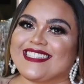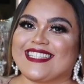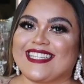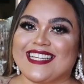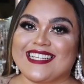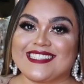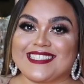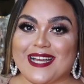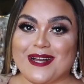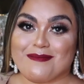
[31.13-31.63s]

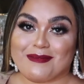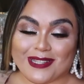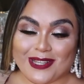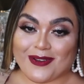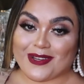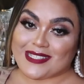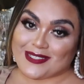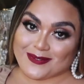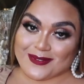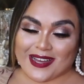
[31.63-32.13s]
link down
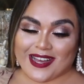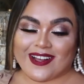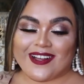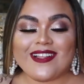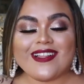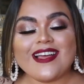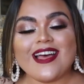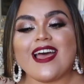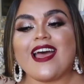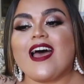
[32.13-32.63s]
below as
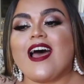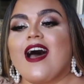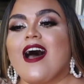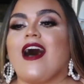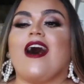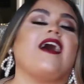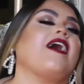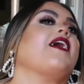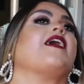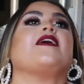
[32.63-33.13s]
well
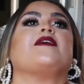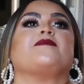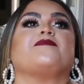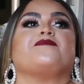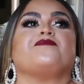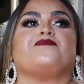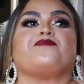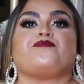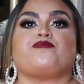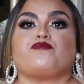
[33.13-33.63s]

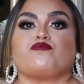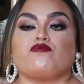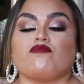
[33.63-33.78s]
um,